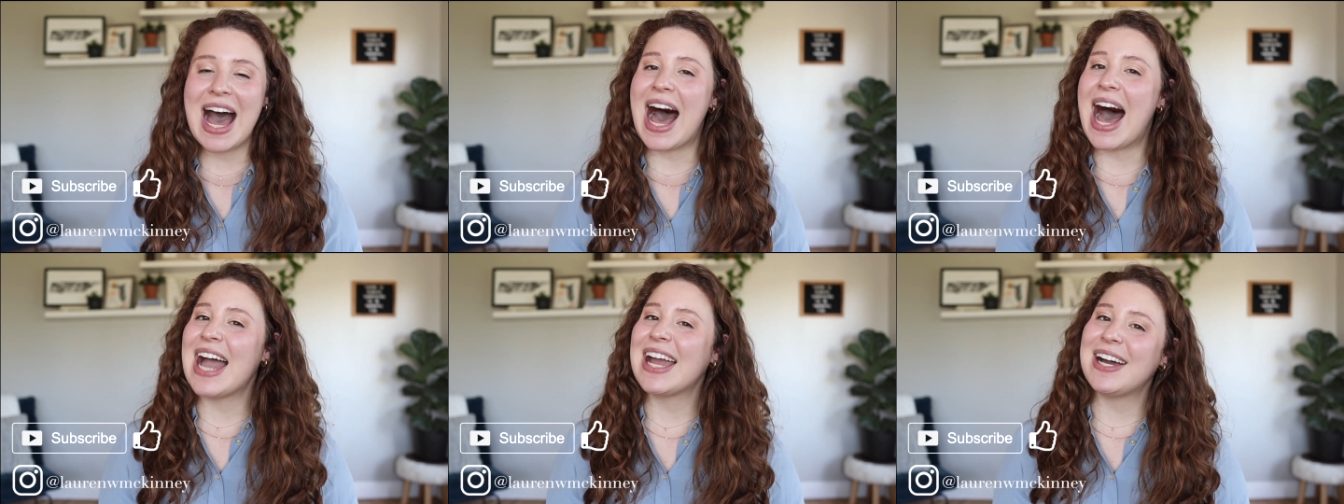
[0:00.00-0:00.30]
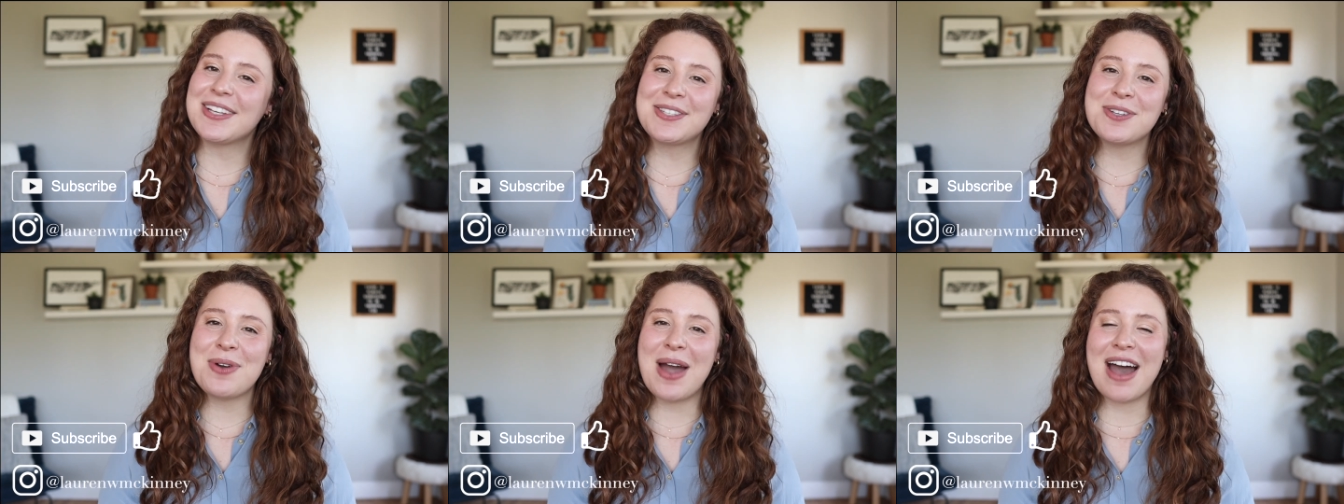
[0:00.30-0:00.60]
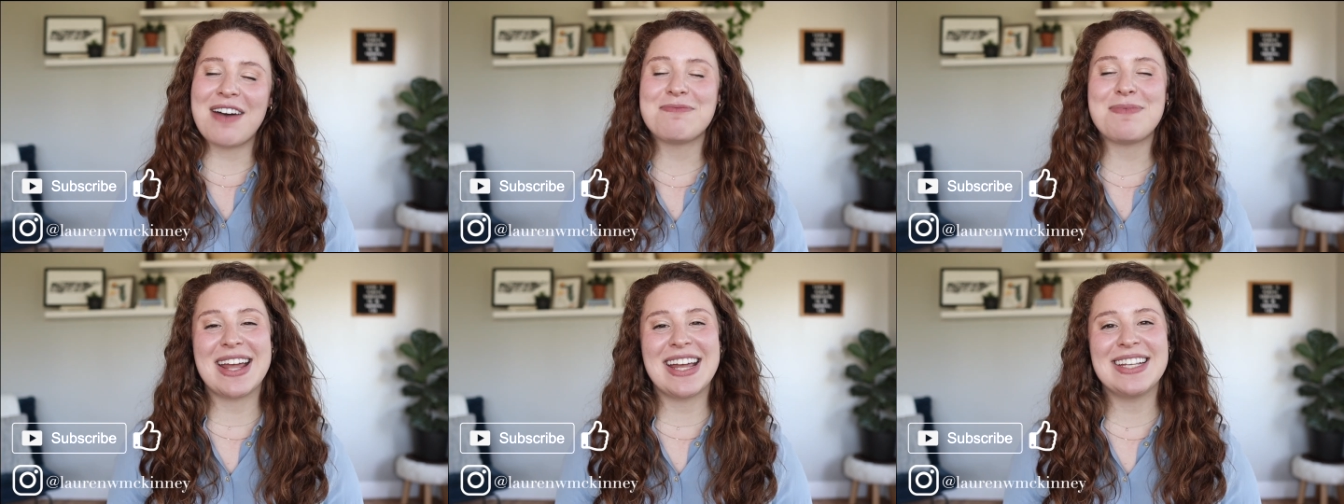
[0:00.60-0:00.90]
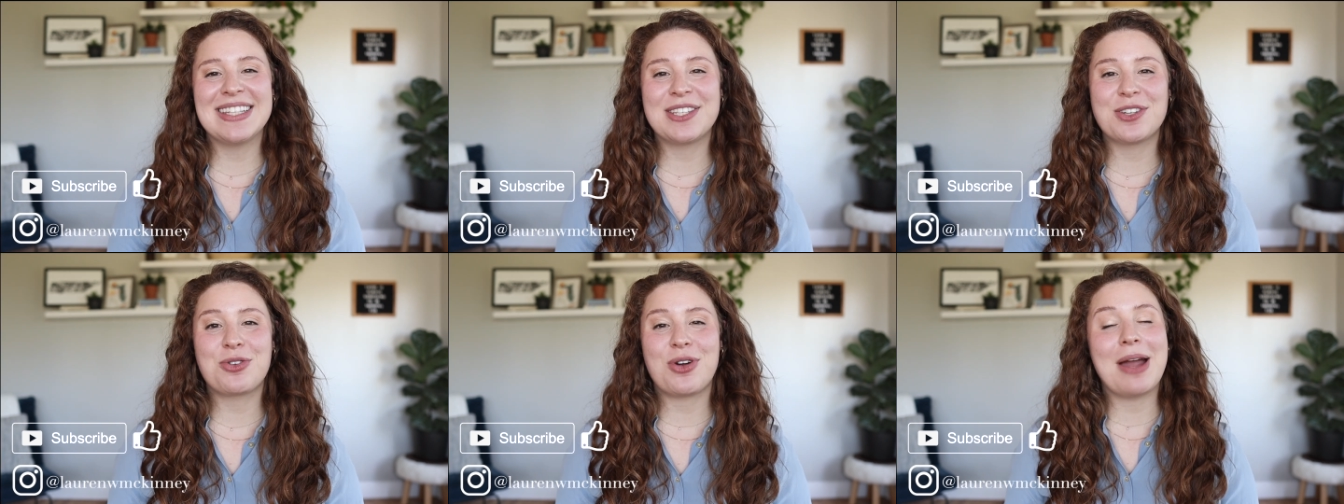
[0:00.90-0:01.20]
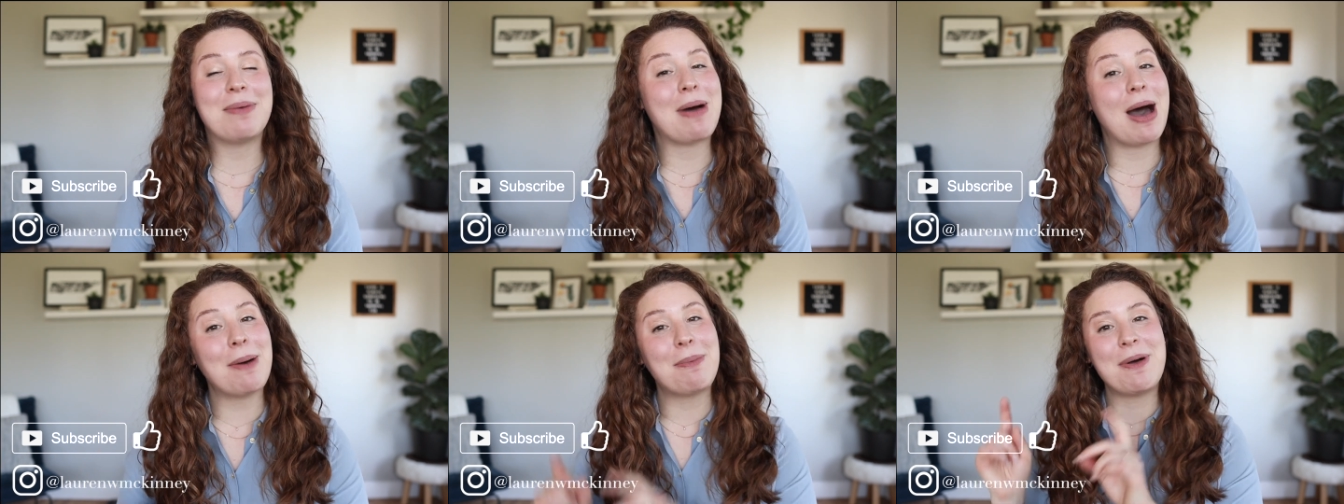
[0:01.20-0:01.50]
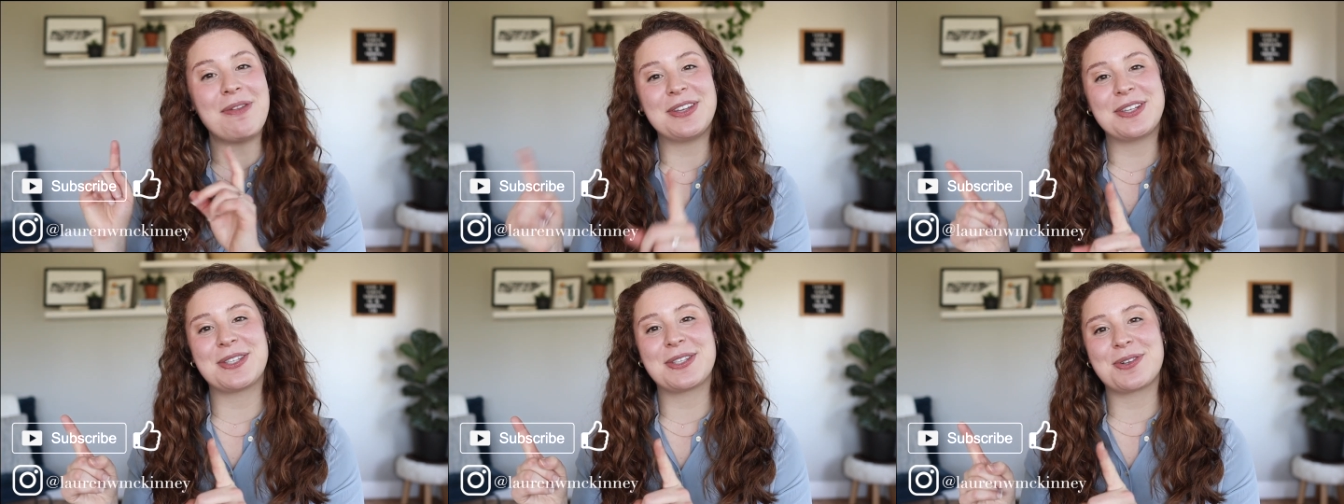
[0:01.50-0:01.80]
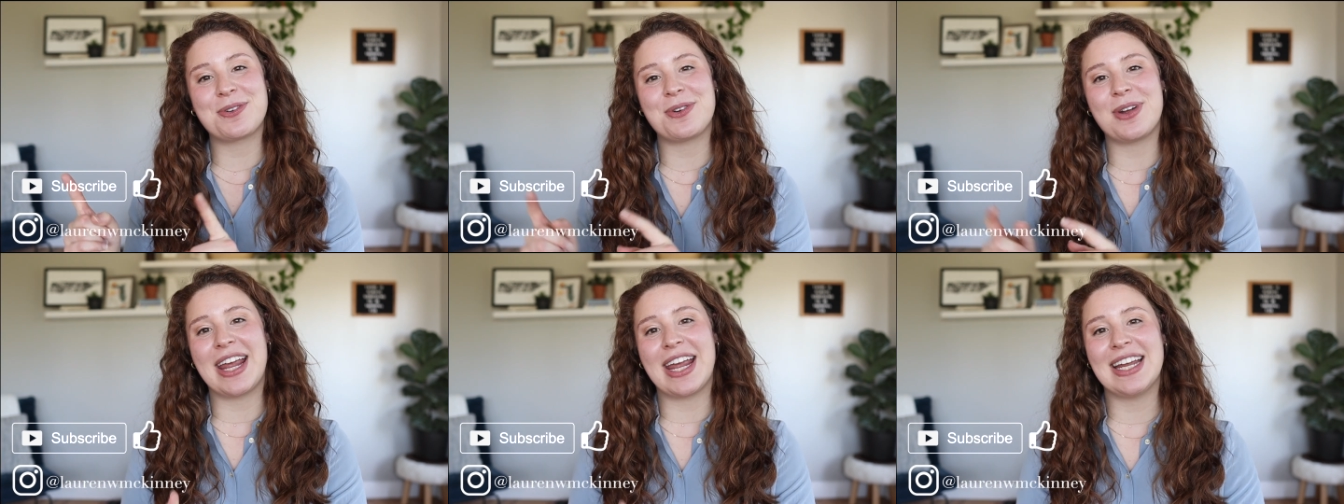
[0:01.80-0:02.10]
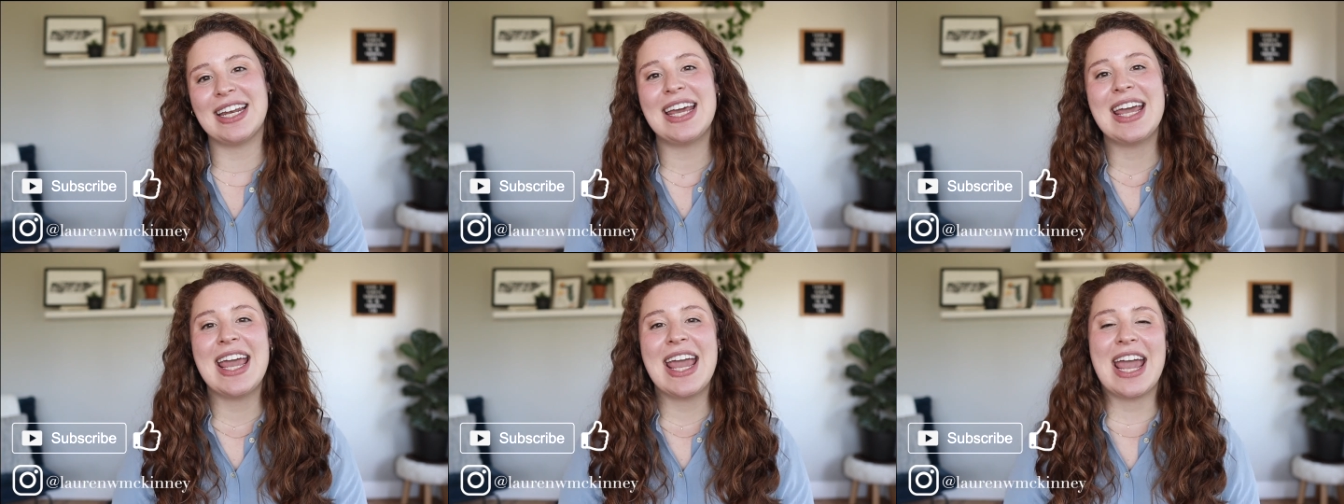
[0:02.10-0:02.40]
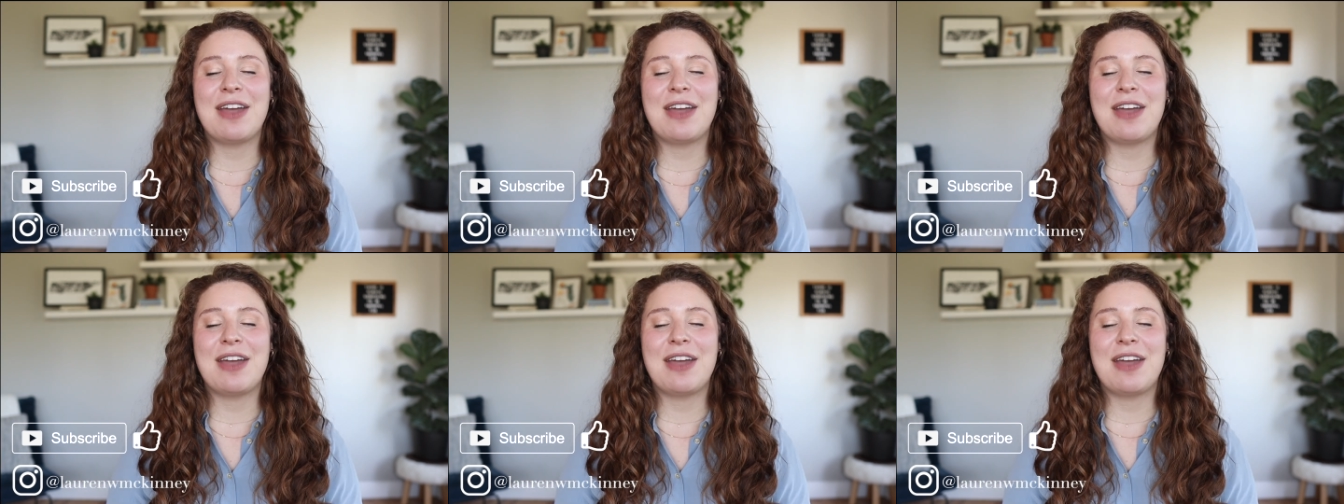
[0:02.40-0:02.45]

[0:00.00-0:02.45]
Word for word: I also have my Instagram up on the screen